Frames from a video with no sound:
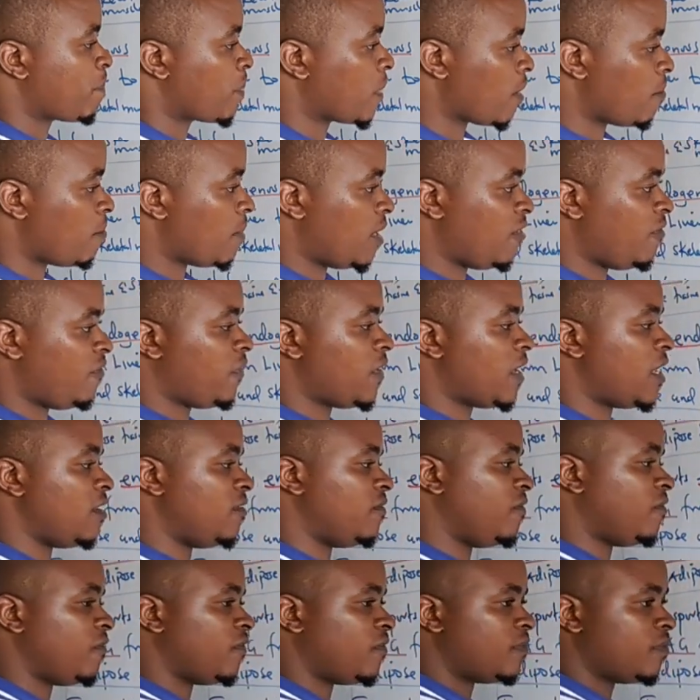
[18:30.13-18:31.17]

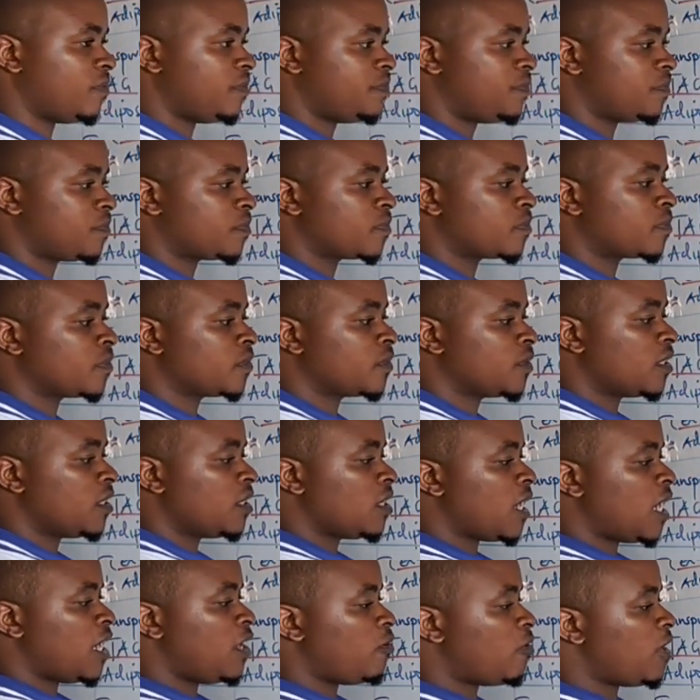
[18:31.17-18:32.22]
5.
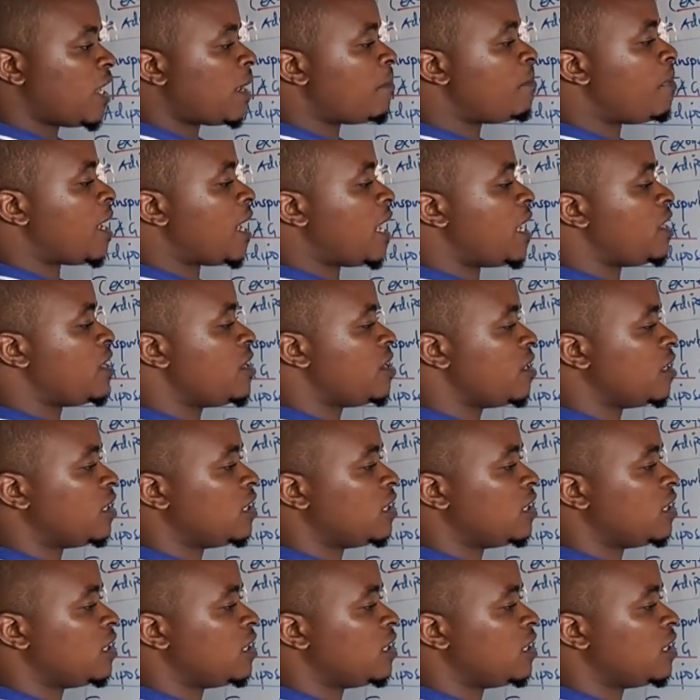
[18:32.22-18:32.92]
And whereby